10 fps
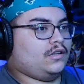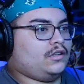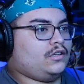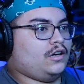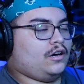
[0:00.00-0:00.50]

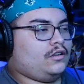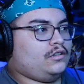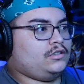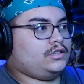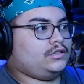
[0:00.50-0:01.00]
this
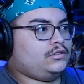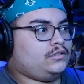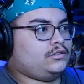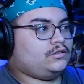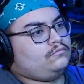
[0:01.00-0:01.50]
Constantine?
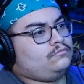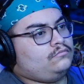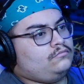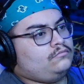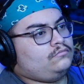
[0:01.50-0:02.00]

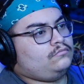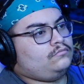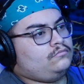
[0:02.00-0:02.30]
Astra!